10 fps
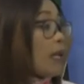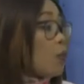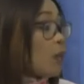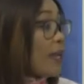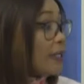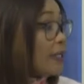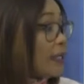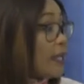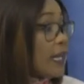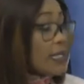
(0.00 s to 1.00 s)
woman.
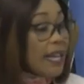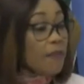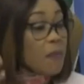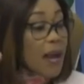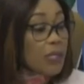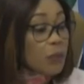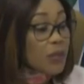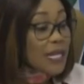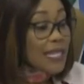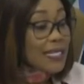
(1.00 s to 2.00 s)
They have
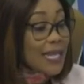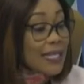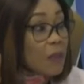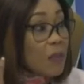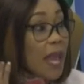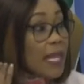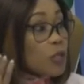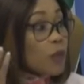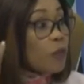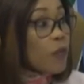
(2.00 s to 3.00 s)
manipulated the
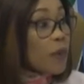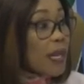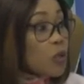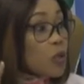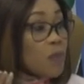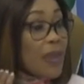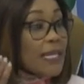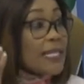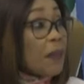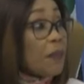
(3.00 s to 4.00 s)
minds of women to
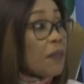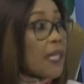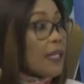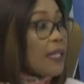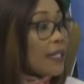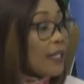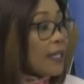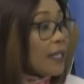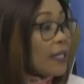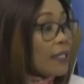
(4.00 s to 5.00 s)
make them think
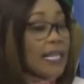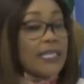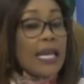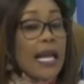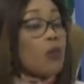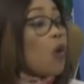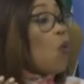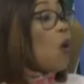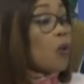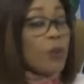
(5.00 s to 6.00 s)
that they cannot
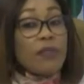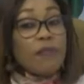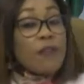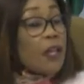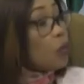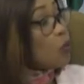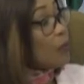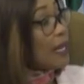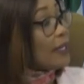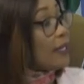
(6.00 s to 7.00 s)
work with a fellow
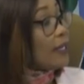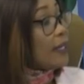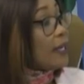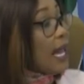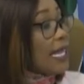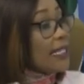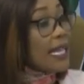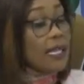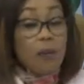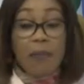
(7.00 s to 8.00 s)
woman. And
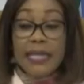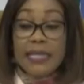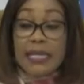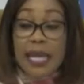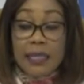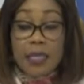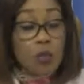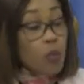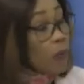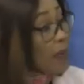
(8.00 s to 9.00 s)
then the men take
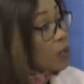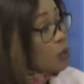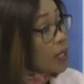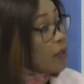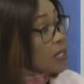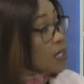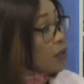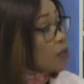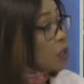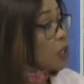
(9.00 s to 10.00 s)
these women to
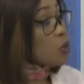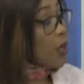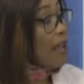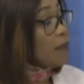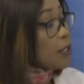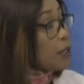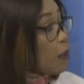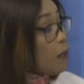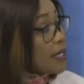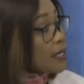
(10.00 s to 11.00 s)
themselves because we have the
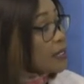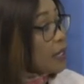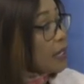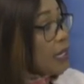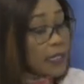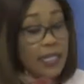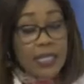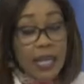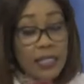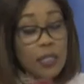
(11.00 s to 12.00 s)
numbers. They
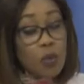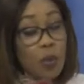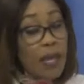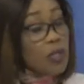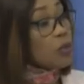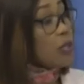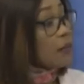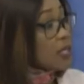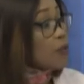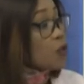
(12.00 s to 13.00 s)
take these women to
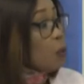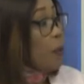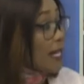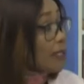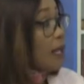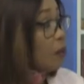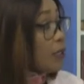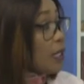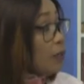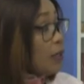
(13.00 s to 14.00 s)
themselves to partner
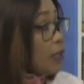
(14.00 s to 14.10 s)
with them